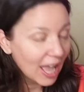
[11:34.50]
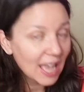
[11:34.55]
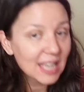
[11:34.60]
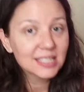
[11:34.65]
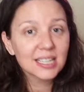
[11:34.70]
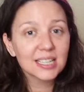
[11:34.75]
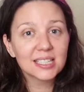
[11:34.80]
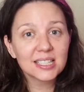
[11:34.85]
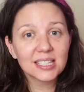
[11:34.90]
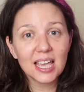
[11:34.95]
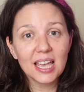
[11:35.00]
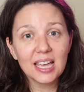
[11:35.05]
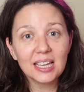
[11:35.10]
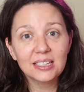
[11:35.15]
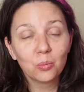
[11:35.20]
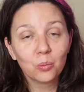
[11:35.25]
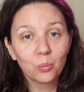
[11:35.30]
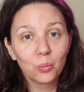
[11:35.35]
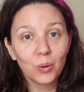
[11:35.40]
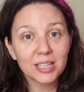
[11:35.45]
as I said,
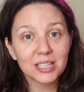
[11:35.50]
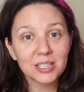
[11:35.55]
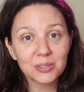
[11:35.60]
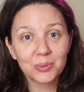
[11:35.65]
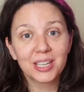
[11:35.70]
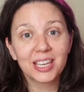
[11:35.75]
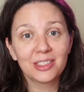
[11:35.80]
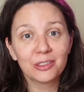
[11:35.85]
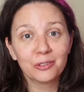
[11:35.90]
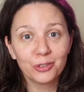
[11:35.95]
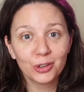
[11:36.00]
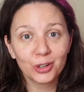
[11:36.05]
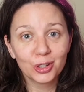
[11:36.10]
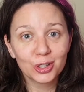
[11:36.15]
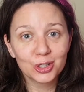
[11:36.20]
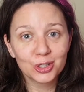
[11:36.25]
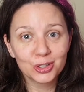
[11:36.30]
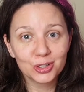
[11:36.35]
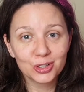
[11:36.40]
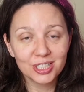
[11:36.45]
once we get the photo
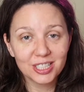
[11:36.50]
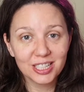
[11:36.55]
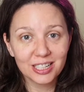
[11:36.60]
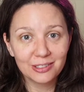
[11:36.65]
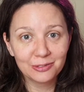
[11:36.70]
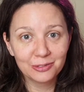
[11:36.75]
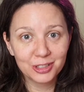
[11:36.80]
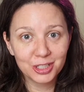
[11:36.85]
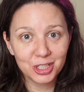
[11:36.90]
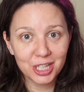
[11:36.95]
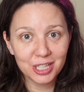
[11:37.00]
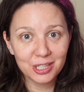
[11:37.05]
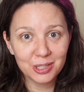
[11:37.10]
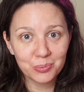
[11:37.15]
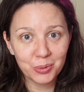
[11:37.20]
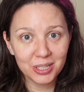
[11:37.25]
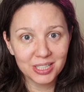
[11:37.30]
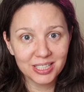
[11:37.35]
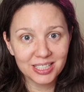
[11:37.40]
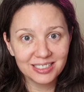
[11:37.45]
shoot done for Jen's
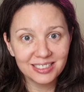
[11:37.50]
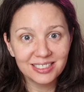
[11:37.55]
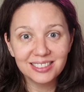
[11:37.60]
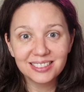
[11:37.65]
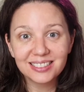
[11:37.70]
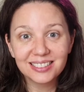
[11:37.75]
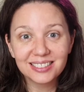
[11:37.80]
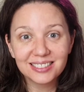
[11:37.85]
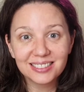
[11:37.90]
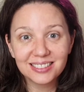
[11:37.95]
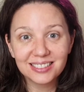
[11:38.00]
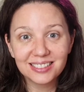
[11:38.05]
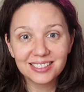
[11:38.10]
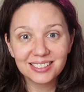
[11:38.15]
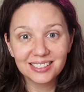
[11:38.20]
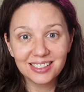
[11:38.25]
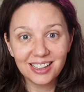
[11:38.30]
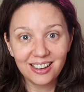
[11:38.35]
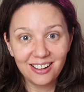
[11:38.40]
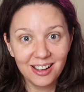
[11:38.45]
present,
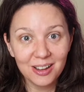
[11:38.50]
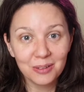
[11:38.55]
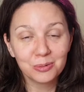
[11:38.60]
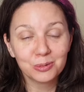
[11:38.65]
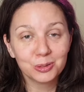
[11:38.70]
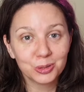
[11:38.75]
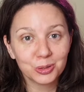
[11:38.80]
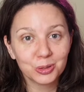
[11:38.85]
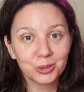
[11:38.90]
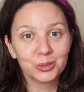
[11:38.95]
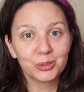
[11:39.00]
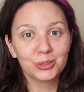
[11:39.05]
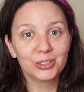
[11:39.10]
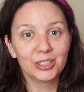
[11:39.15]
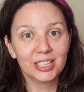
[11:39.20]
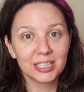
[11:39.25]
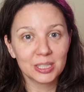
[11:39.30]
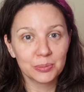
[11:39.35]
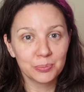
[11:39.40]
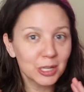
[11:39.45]
I will do
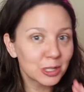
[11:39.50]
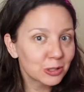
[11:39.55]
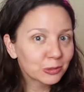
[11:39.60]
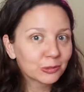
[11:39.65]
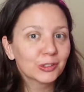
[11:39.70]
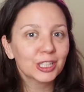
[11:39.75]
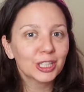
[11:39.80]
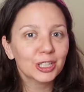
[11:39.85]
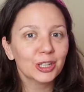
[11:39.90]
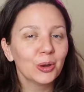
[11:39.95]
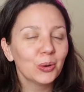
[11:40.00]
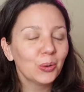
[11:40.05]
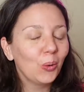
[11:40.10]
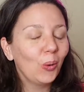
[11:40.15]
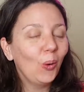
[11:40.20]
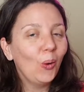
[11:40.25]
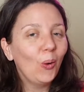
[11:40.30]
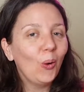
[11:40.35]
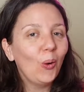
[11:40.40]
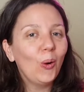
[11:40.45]
a special video
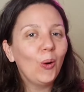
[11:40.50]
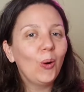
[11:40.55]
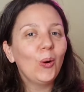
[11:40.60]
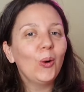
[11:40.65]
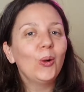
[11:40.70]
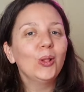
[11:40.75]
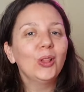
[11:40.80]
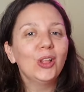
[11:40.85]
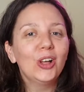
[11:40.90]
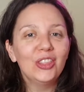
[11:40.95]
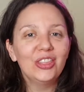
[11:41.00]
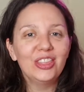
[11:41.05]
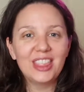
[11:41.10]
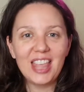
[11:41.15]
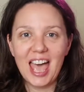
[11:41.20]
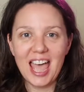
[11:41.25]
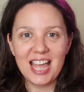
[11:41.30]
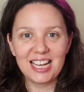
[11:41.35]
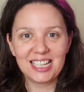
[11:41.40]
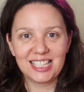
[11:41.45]
all on
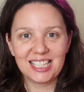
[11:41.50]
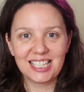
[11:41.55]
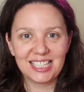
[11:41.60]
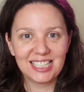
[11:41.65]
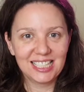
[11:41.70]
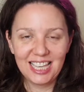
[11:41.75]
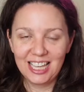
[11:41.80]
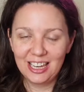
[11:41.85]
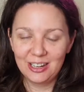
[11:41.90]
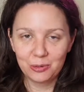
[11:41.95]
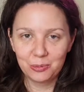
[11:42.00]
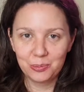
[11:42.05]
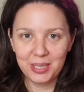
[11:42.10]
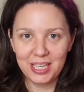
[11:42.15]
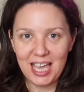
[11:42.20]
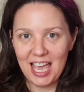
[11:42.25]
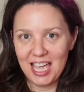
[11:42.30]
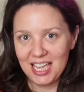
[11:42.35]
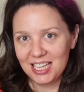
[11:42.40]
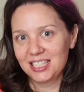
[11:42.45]
that and it'll
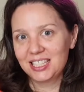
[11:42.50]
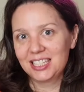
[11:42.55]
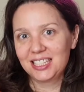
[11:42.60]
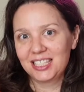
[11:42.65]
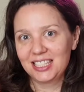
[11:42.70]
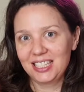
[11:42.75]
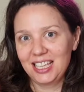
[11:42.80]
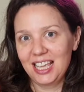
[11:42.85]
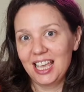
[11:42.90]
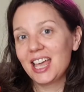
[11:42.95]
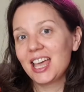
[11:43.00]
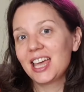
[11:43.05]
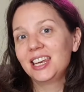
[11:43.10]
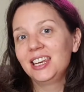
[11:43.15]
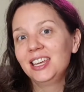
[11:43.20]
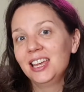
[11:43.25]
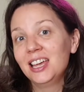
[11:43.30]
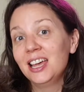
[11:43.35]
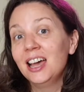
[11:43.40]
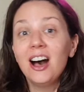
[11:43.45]
be ace.
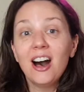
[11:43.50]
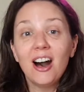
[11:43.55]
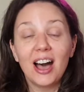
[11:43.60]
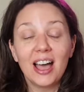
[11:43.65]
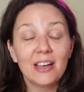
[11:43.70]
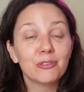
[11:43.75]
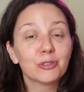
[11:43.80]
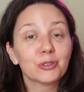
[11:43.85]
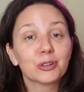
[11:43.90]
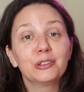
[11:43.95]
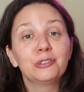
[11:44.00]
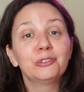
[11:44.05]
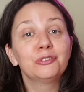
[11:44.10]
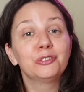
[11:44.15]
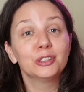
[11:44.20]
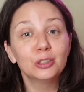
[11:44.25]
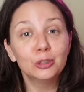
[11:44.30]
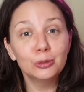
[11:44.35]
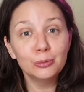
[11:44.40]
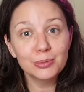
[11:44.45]
And I have already
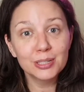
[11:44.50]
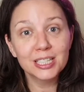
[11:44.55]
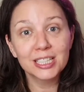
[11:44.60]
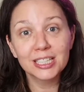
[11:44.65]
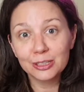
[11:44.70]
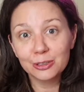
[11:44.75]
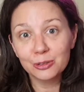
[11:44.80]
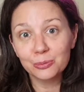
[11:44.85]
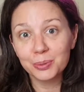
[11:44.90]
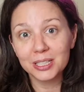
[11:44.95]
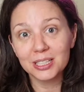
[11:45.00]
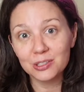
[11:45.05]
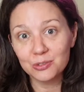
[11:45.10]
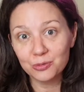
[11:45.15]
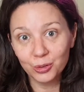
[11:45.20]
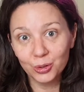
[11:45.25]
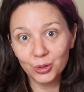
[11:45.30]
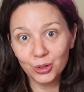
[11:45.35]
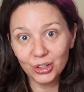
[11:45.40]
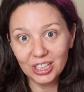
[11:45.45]
filmed little bits
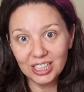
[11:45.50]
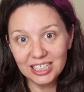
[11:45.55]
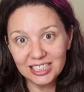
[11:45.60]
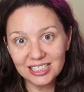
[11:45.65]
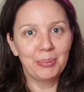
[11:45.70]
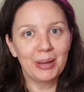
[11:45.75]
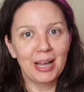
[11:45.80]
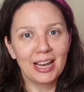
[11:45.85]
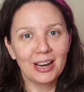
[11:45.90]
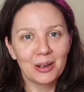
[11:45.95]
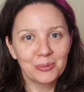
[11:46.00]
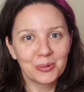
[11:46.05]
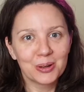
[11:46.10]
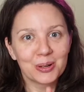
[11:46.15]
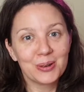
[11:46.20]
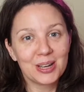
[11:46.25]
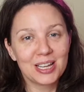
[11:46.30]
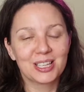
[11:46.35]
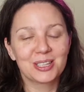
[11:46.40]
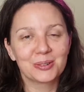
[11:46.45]
for it, but I wanna
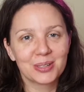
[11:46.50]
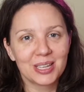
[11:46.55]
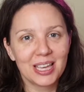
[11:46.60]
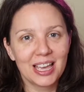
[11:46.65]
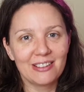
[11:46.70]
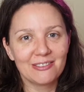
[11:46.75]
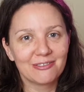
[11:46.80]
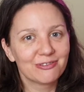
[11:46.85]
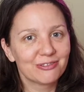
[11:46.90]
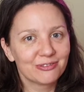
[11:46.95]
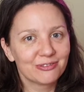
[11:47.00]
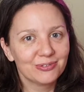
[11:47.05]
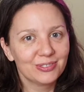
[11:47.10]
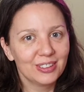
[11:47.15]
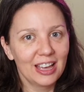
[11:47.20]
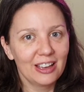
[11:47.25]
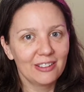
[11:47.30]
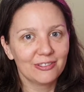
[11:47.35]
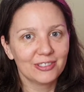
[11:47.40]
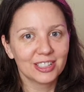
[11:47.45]
wait till we have
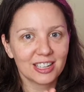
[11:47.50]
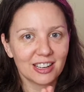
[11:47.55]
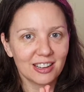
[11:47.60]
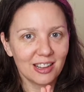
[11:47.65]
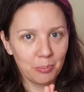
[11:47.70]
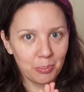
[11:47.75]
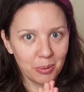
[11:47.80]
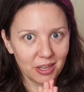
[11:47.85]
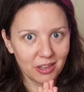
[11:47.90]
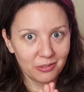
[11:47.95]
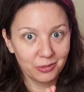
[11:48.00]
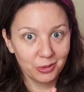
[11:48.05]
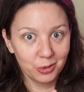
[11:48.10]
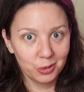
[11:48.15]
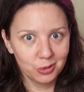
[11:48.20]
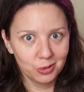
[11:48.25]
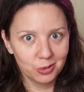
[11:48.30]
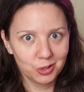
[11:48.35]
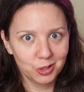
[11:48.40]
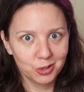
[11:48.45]
have an epic
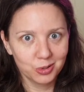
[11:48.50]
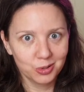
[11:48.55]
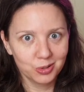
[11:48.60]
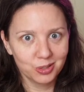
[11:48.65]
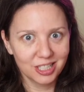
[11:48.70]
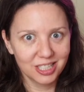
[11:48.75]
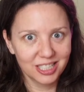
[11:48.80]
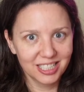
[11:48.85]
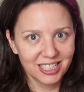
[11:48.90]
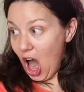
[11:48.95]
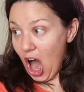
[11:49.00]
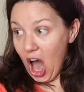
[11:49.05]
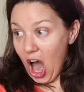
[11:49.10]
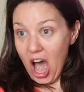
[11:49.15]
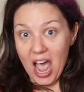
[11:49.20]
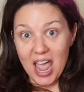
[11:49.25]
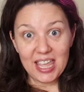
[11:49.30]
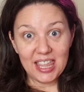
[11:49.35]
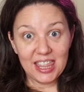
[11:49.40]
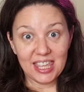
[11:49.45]
photo shoot.
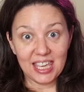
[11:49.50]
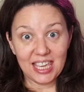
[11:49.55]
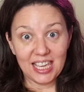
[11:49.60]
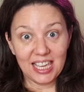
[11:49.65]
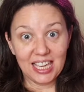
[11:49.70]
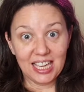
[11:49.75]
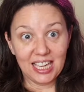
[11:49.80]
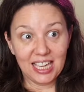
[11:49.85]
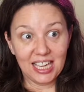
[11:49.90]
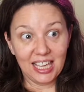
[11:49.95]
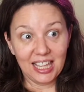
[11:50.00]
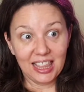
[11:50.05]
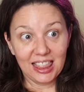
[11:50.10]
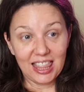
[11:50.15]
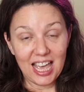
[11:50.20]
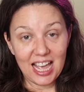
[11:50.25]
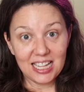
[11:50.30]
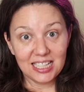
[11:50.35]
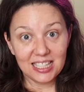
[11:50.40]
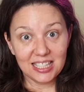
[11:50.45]
I think
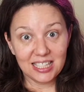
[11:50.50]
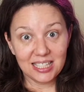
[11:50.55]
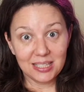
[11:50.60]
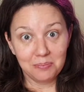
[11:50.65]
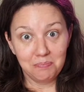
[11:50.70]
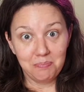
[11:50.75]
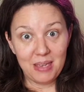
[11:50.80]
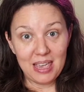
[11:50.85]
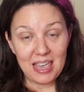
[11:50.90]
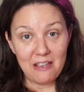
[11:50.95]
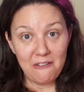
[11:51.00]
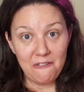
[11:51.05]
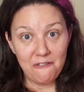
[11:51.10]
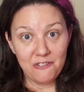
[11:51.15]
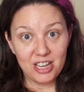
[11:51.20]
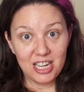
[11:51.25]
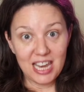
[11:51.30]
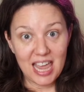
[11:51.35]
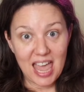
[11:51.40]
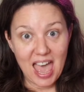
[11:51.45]
that's me
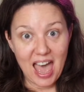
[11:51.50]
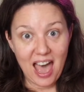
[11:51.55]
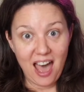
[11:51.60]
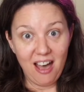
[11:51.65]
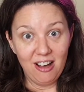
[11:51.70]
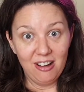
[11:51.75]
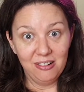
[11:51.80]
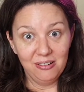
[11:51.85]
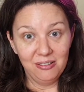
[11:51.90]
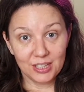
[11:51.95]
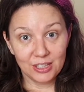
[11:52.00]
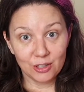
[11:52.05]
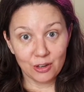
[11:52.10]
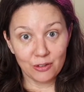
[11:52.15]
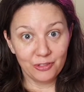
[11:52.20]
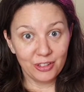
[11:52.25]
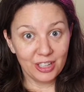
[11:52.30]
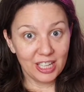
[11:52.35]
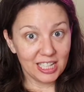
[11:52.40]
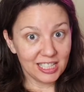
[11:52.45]
for now. Don't
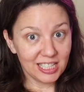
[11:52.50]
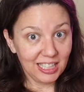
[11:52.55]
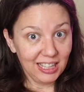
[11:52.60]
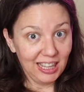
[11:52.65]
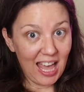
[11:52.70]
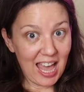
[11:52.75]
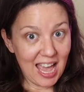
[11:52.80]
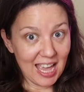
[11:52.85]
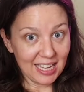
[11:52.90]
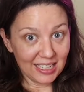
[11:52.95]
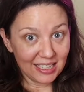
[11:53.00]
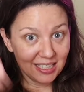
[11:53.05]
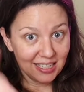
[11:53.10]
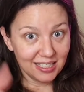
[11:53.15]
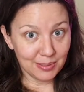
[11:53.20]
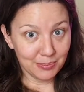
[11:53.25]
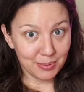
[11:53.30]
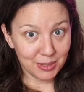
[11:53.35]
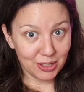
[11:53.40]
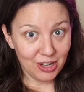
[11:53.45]
forget to like,
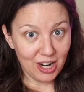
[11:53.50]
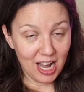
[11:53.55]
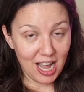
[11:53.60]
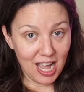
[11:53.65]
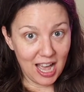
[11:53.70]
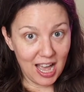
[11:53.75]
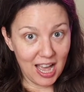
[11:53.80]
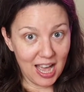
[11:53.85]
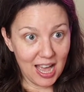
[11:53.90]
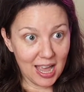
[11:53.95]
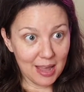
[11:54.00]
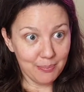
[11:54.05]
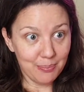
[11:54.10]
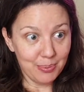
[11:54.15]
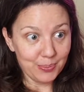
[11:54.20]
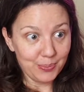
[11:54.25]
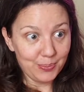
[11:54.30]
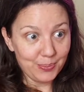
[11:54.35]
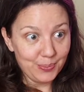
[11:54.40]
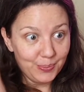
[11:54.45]
subscribe,
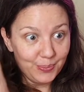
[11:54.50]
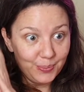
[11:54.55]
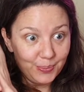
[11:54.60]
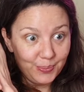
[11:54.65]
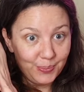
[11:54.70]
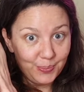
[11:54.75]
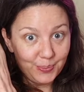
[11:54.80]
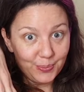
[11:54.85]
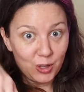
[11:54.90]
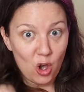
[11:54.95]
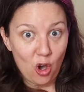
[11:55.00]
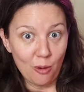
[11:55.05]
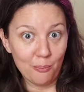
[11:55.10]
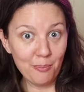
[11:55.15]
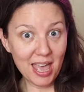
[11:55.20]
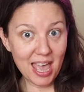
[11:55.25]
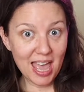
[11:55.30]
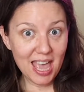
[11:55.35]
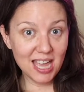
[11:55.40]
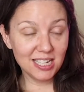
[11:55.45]

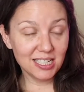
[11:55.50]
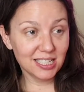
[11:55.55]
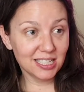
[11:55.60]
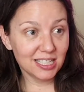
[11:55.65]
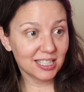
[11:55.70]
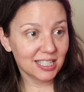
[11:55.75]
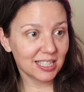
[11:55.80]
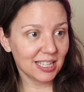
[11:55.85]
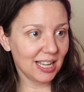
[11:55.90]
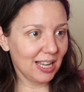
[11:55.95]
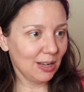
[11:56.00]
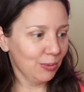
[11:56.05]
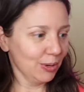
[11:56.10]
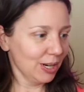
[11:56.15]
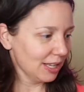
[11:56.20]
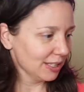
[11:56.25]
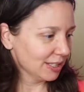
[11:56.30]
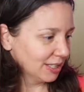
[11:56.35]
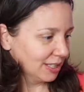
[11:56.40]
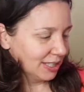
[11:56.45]
comment, uh, what
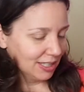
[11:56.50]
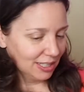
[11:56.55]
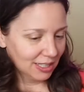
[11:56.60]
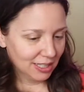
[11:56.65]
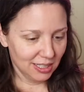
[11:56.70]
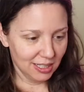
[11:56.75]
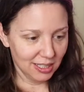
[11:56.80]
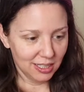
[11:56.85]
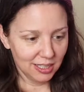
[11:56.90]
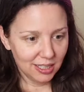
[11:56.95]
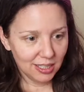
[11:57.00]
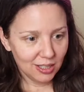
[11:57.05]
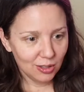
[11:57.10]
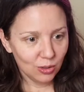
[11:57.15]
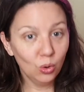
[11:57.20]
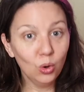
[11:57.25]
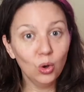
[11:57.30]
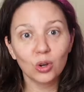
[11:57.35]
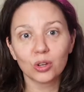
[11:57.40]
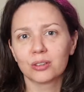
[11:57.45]
else?
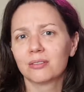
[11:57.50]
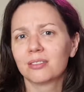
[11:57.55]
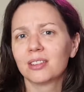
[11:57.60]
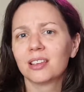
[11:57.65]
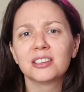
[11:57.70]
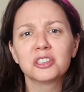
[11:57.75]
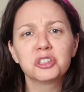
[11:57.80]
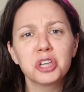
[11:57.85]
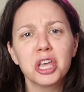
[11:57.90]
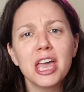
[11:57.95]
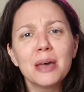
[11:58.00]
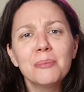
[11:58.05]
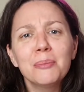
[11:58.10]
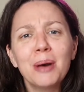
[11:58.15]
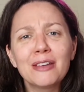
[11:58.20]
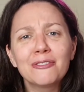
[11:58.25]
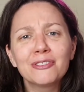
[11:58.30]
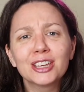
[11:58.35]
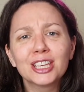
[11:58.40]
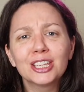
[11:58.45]
Oh, share
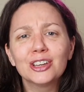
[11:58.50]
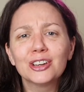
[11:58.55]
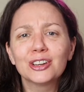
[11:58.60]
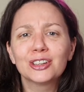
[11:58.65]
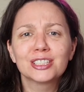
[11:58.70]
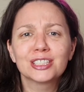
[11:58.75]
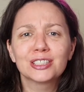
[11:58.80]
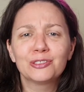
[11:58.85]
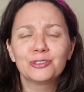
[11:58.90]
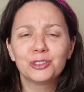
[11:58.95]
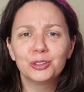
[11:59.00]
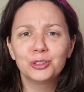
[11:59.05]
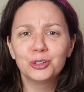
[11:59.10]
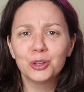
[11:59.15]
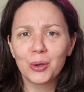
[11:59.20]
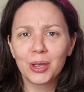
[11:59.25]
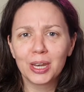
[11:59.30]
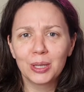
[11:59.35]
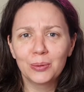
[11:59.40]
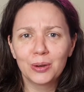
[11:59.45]
my videos if you know
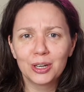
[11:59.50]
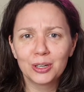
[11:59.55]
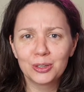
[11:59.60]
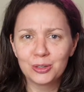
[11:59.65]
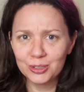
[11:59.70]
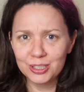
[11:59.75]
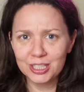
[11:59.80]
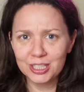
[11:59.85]
anyone who's